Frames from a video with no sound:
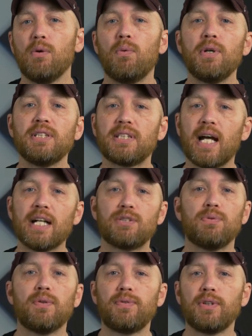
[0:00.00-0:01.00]
What is God's
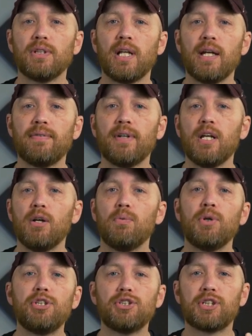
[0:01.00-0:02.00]
will for your life?
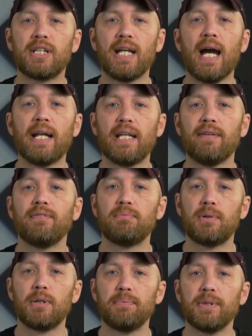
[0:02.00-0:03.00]
What is your God-given
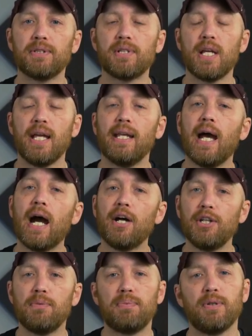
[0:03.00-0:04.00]
purpose? And how
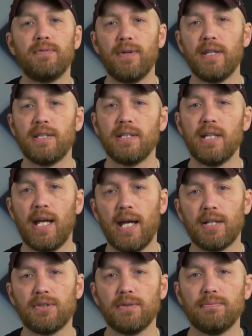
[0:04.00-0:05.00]
do you put faith into
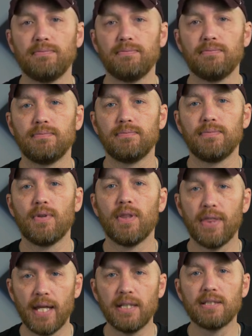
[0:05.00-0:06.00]
action?
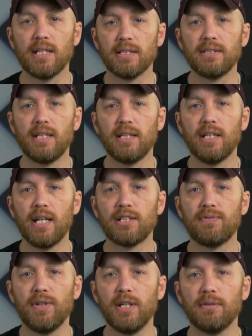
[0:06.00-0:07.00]
Thanks, and I'll see you in the
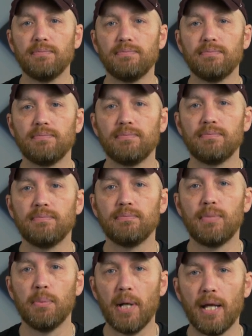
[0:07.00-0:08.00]
next video.
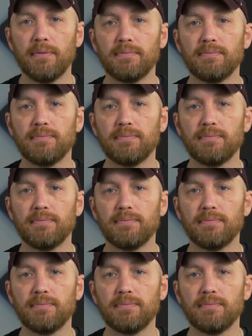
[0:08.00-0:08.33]
Bye-bye.